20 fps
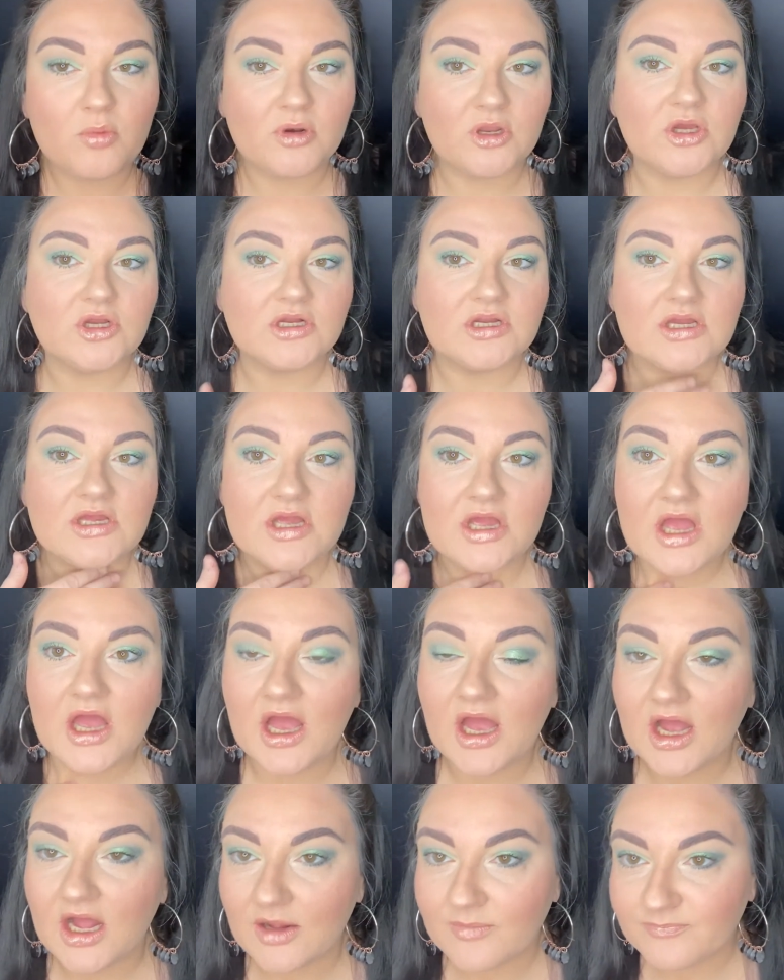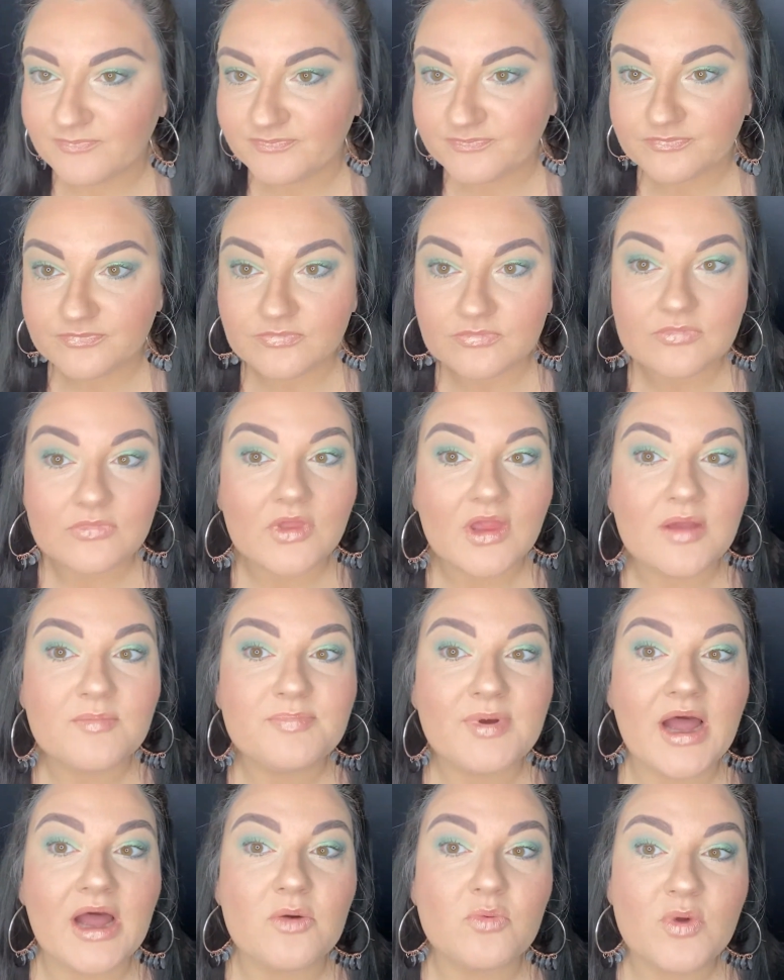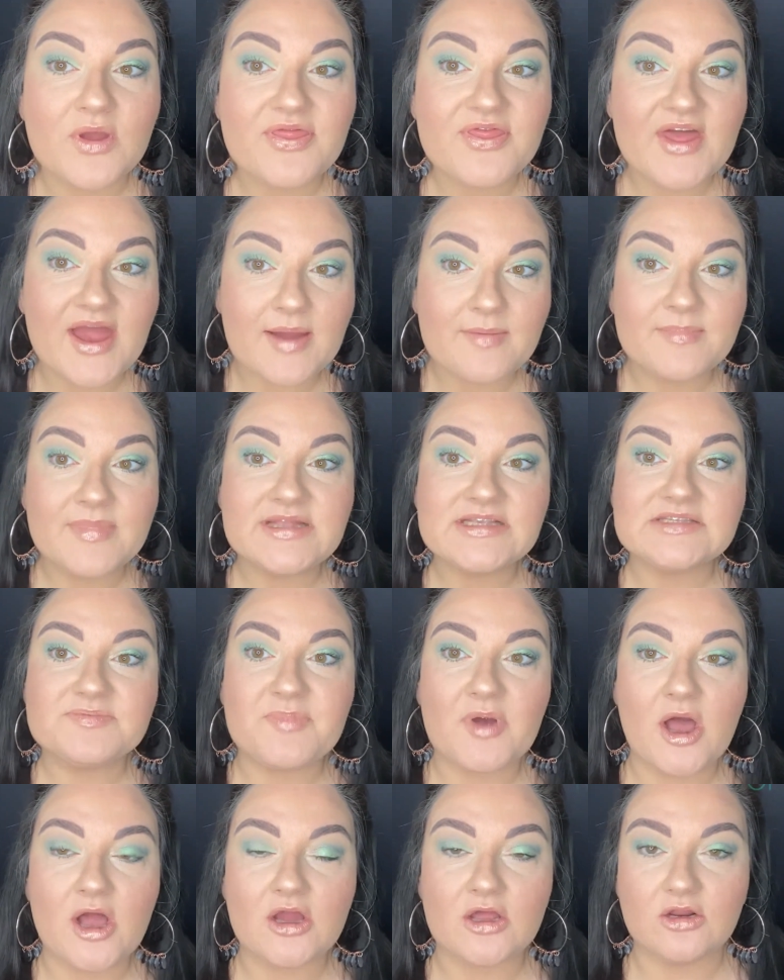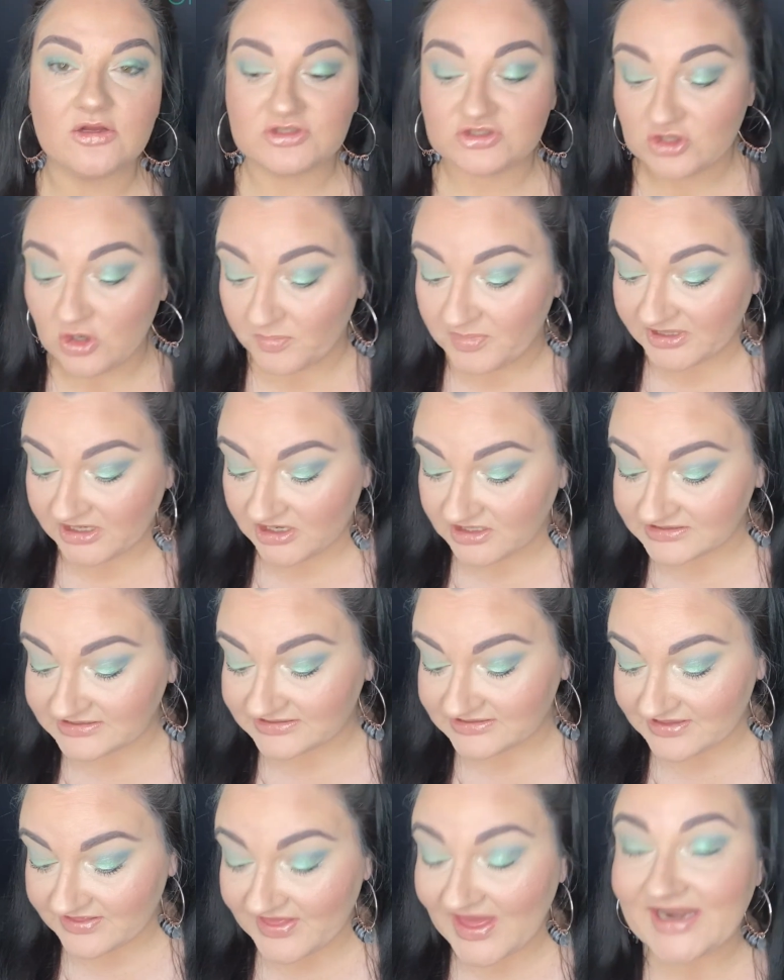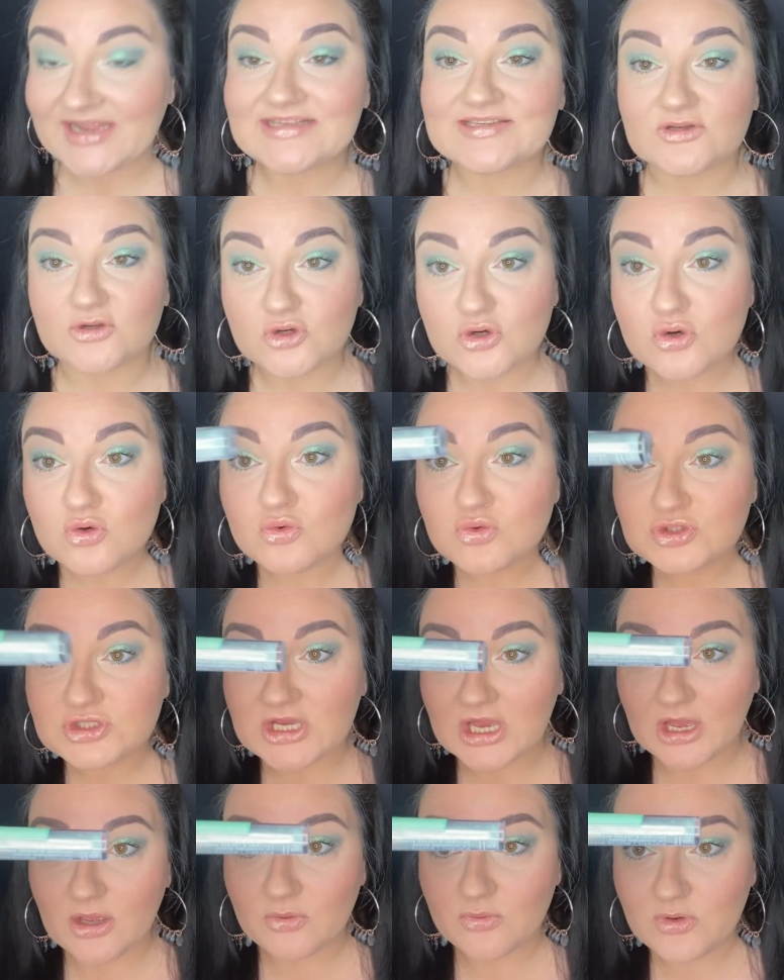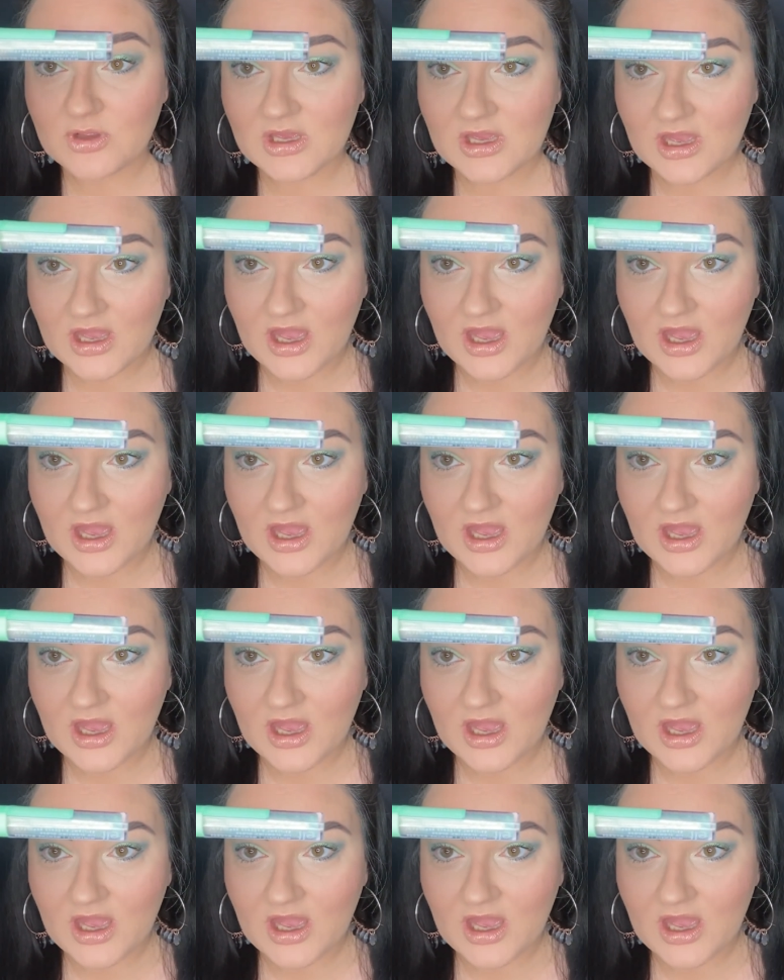look. But with that mint sparkle on top, because that is a cool tone,